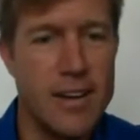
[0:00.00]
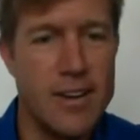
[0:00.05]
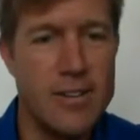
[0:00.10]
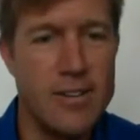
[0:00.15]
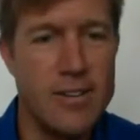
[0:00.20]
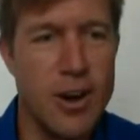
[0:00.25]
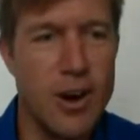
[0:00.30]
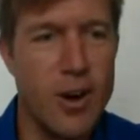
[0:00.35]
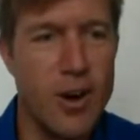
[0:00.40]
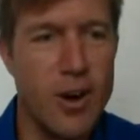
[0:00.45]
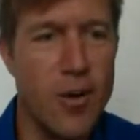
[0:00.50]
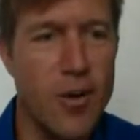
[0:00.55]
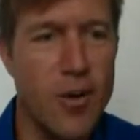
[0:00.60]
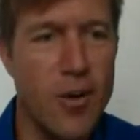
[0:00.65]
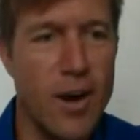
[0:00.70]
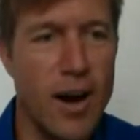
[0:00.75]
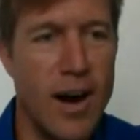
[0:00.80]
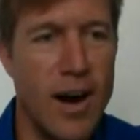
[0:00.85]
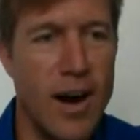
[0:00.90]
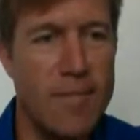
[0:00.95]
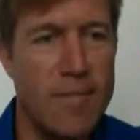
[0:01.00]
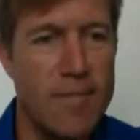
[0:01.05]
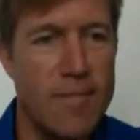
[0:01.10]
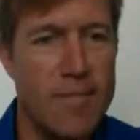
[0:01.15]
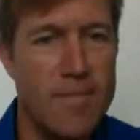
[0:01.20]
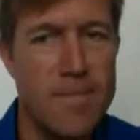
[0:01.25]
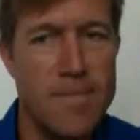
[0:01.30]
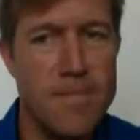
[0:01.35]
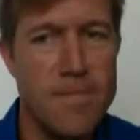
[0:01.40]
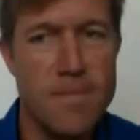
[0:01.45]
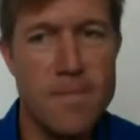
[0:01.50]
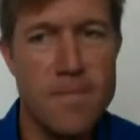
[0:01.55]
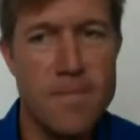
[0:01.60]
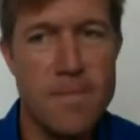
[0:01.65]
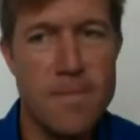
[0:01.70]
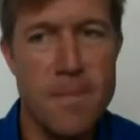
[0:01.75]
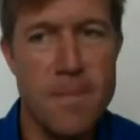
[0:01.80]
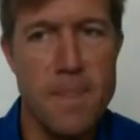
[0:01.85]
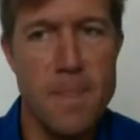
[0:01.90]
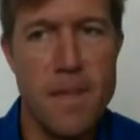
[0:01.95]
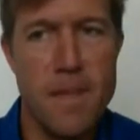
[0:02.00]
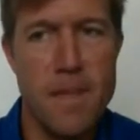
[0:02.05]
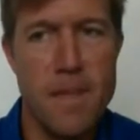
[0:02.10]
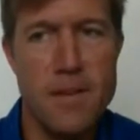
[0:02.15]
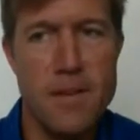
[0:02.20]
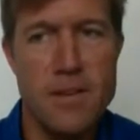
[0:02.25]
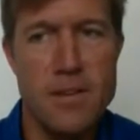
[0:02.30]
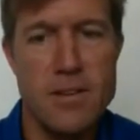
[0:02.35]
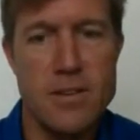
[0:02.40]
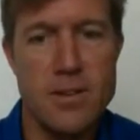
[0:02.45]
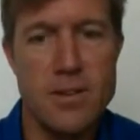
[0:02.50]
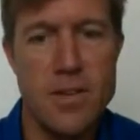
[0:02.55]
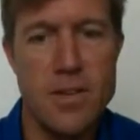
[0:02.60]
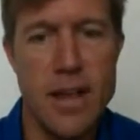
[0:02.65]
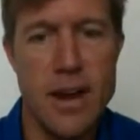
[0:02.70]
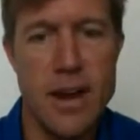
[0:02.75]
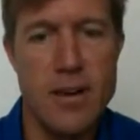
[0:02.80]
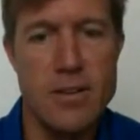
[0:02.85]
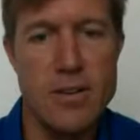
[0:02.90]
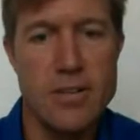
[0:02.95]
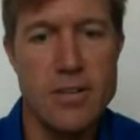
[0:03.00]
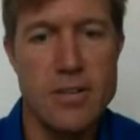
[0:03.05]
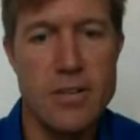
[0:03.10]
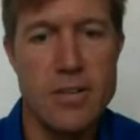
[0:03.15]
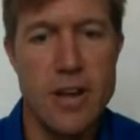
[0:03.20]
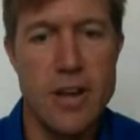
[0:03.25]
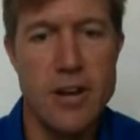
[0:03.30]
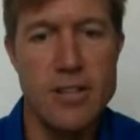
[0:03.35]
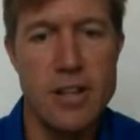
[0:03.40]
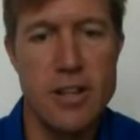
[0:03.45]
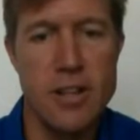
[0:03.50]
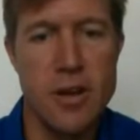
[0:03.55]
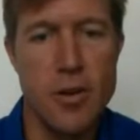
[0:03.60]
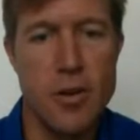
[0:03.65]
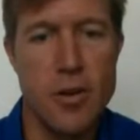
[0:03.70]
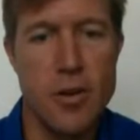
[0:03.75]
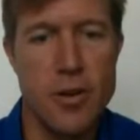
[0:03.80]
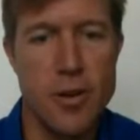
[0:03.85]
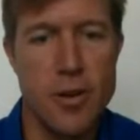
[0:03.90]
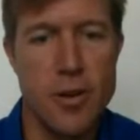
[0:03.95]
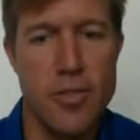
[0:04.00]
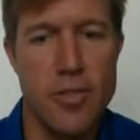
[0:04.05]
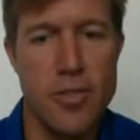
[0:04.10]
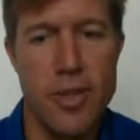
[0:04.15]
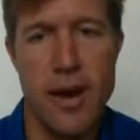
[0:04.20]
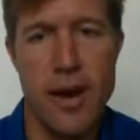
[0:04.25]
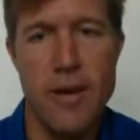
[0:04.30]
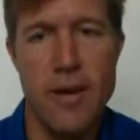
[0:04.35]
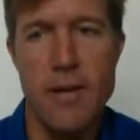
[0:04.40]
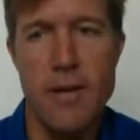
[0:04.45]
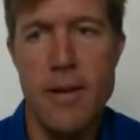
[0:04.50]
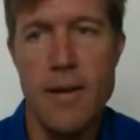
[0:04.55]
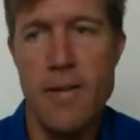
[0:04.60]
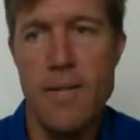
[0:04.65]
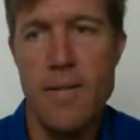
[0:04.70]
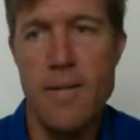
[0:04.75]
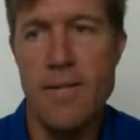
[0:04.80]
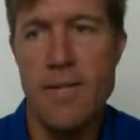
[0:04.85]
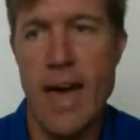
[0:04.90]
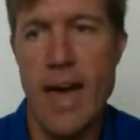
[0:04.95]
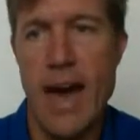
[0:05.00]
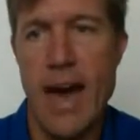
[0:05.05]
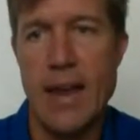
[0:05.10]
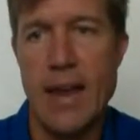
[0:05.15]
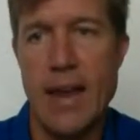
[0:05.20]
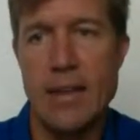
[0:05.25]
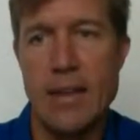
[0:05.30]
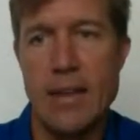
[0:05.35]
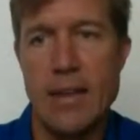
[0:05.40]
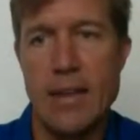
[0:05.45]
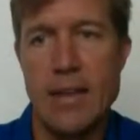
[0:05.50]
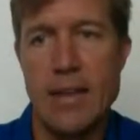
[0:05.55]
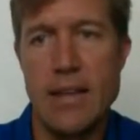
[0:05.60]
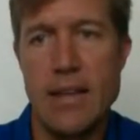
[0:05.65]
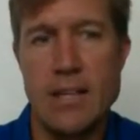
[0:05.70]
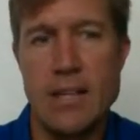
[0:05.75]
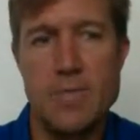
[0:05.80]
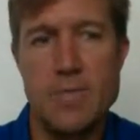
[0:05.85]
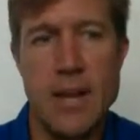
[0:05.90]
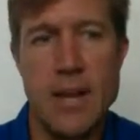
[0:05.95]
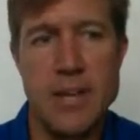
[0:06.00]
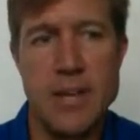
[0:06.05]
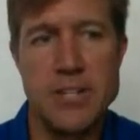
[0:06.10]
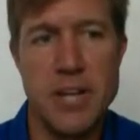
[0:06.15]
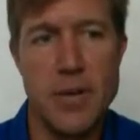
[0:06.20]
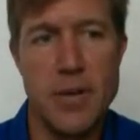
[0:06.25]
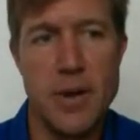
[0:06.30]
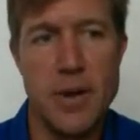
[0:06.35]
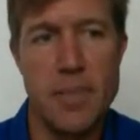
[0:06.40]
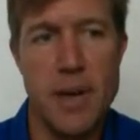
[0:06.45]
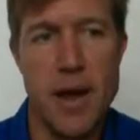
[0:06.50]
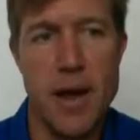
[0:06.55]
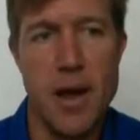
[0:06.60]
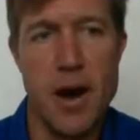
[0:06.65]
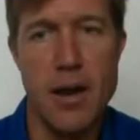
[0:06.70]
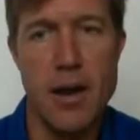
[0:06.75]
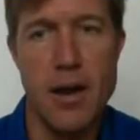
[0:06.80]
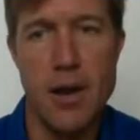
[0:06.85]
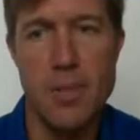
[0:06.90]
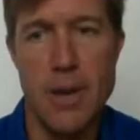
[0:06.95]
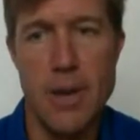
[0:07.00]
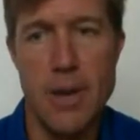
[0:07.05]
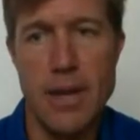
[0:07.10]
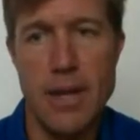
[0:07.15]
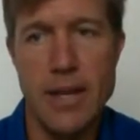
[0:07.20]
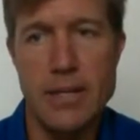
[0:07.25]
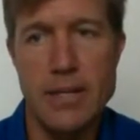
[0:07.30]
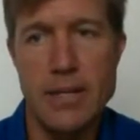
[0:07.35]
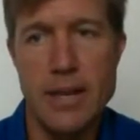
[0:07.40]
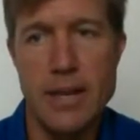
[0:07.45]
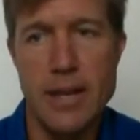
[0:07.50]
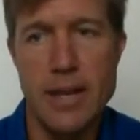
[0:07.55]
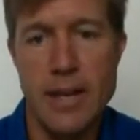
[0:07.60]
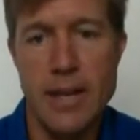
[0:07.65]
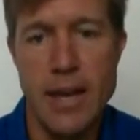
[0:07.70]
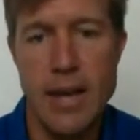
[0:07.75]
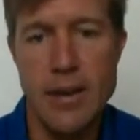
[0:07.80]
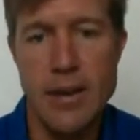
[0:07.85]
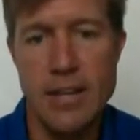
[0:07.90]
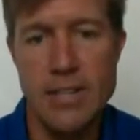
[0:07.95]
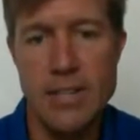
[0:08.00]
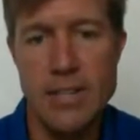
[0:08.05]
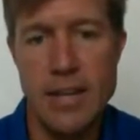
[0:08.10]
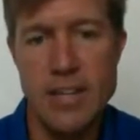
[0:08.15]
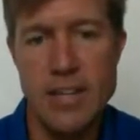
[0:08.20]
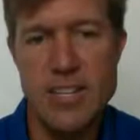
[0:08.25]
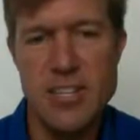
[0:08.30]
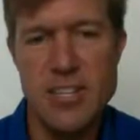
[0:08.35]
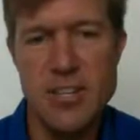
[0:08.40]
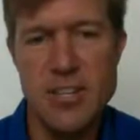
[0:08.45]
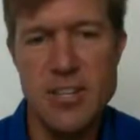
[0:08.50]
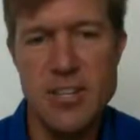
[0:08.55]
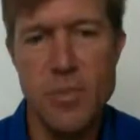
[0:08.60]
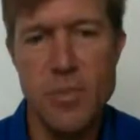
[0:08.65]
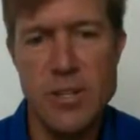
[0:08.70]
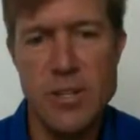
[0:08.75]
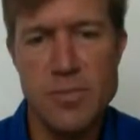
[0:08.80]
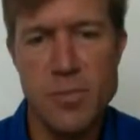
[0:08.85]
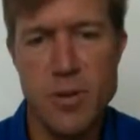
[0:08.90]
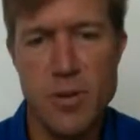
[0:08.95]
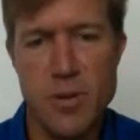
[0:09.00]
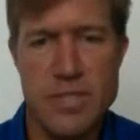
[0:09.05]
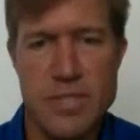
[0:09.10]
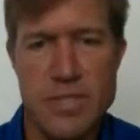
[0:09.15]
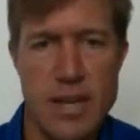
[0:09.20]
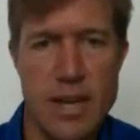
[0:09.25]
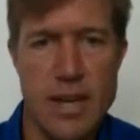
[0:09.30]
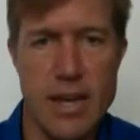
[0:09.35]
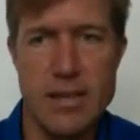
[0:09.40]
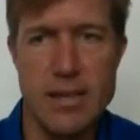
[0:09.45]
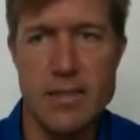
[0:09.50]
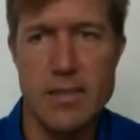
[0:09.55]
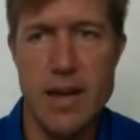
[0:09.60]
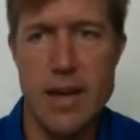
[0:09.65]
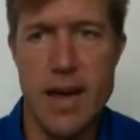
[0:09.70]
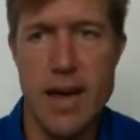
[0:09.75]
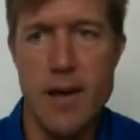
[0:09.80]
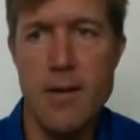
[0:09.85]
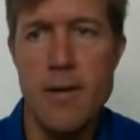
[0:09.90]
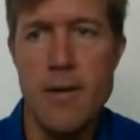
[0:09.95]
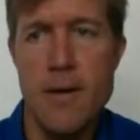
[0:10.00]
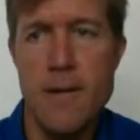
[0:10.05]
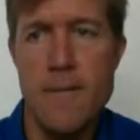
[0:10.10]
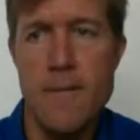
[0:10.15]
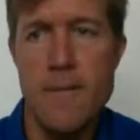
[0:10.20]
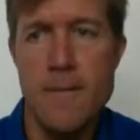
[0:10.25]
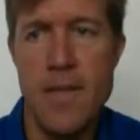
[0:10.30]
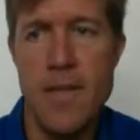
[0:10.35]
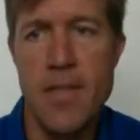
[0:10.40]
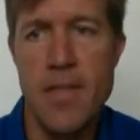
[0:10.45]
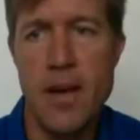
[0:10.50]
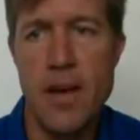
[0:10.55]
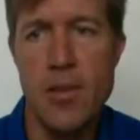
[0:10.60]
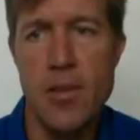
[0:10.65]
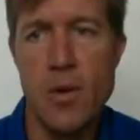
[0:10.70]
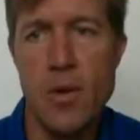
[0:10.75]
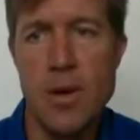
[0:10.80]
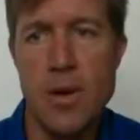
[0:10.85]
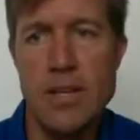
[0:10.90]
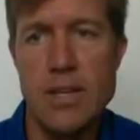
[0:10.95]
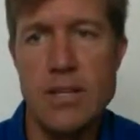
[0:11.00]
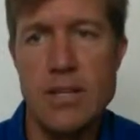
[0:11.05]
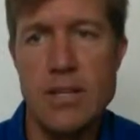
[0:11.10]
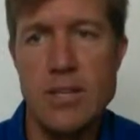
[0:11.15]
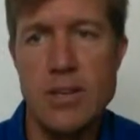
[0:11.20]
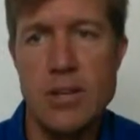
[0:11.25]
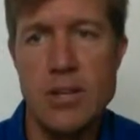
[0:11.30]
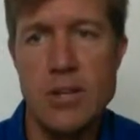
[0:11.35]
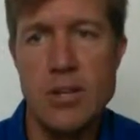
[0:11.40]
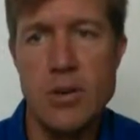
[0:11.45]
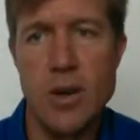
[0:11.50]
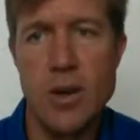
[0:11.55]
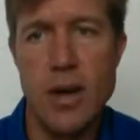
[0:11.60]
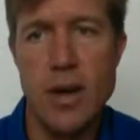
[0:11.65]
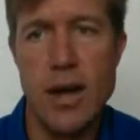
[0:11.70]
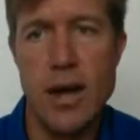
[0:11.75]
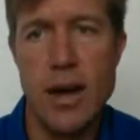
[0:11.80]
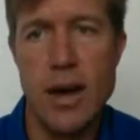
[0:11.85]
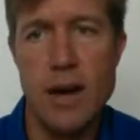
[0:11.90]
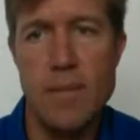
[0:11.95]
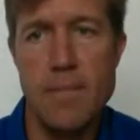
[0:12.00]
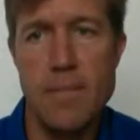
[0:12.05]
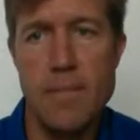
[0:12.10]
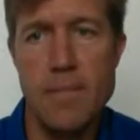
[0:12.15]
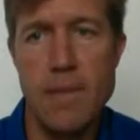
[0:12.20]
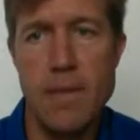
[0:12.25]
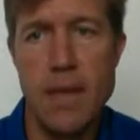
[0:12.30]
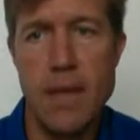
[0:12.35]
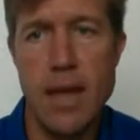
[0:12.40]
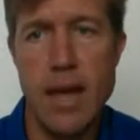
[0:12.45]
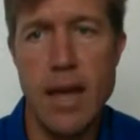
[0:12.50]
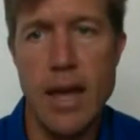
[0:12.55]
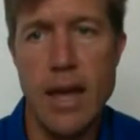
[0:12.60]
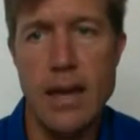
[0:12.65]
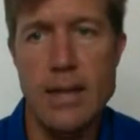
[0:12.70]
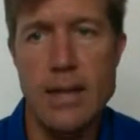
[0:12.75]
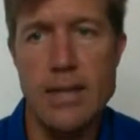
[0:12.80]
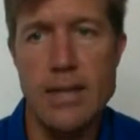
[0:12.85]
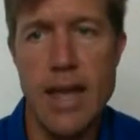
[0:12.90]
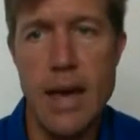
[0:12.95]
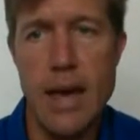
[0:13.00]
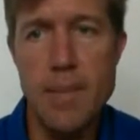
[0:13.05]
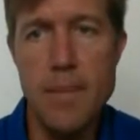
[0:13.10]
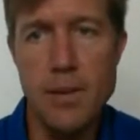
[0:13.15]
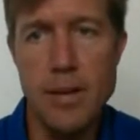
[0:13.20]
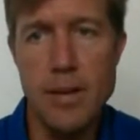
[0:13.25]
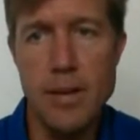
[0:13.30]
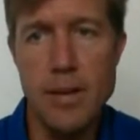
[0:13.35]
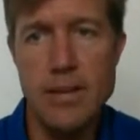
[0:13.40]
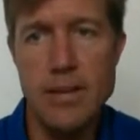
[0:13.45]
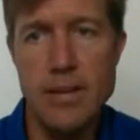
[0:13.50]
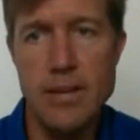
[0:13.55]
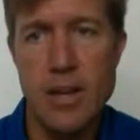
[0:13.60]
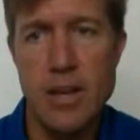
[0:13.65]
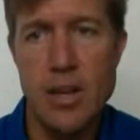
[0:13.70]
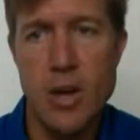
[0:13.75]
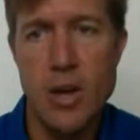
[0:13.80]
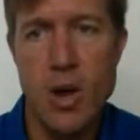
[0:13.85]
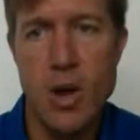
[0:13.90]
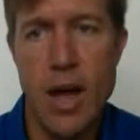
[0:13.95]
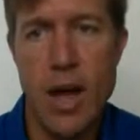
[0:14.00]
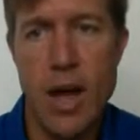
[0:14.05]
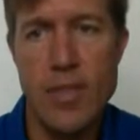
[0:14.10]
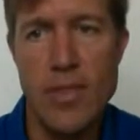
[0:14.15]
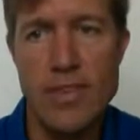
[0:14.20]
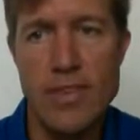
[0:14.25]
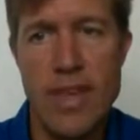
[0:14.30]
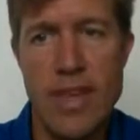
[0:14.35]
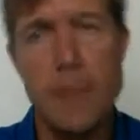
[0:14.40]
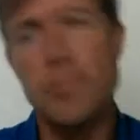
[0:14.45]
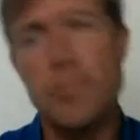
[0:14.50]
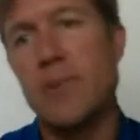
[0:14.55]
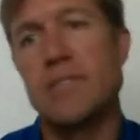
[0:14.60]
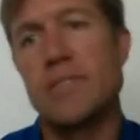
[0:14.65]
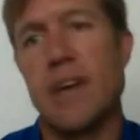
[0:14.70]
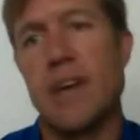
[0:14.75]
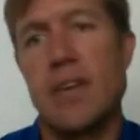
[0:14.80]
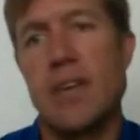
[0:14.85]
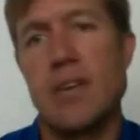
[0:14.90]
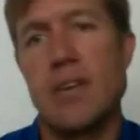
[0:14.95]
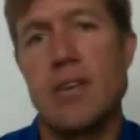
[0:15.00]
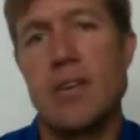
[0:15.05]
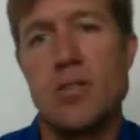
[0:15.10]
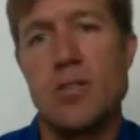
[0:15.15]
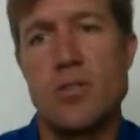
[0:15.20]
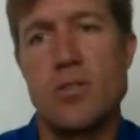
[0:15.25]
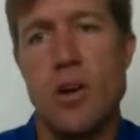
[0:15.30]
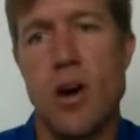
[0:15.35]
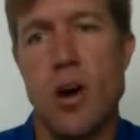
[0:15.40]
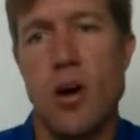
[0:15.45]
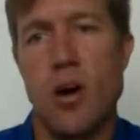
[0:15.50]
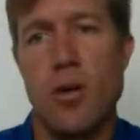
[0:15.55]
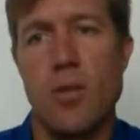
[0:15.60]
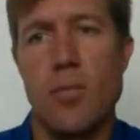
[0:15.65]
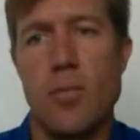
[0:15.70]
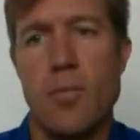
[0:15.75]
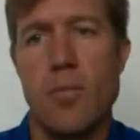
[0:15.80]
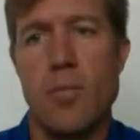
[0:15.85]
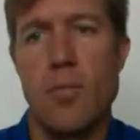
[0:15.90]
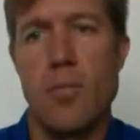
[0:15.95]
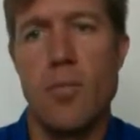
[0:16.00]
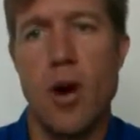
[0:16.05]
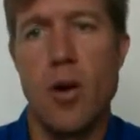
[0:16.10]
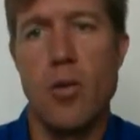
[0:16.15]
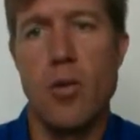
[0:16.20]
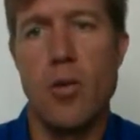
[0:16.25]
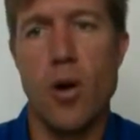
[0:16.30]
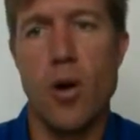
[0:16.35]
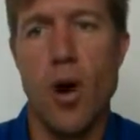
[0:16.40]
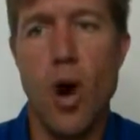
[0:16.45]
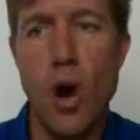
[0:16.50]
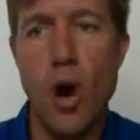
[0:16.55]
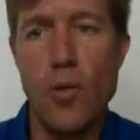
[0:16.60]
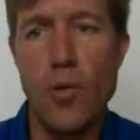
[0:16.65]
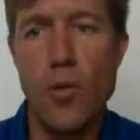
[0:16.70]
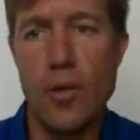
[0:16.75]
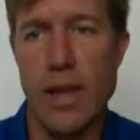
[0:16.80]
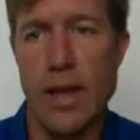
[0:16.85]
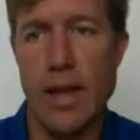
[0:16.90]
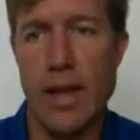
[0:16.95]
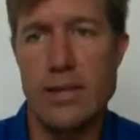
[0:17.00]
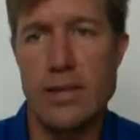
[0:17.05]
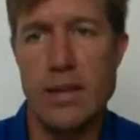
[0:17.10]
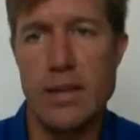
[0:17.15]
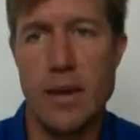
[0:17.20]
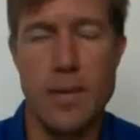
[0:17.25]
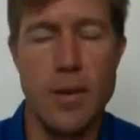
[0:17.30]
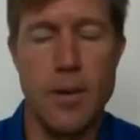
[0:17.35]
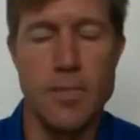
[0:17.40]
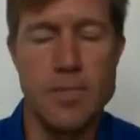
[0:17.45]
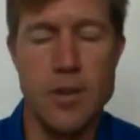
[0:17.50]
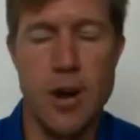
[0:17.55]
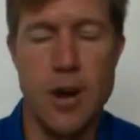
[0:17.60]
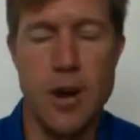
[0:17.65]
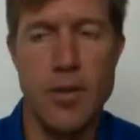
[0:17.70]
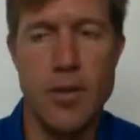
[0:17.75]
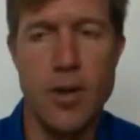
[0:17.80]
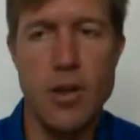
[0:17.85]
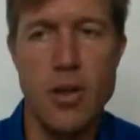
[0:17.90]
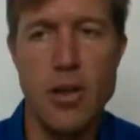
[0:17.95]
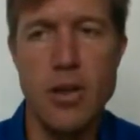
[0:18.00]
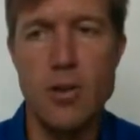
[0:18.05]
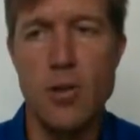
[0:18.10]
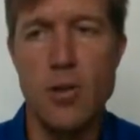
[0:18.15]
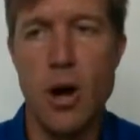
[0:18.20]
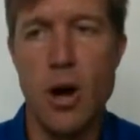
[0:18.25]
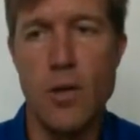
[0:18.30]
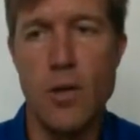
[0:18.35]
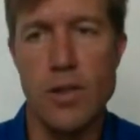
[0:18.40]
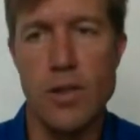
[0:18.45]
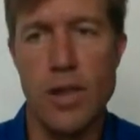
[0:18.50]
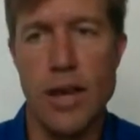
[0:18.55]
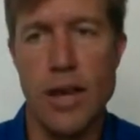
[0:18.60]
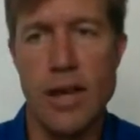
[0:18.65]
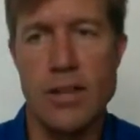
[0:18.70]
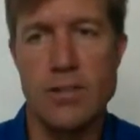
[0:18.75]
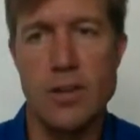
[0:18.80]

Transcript: So so there's the lower third there that is being generated by on-air meetings, and you can see it just looks much more CNN style. And then the other one is you can do a template, and the templates I use are overlays. I'm sorry, you can do an overlay.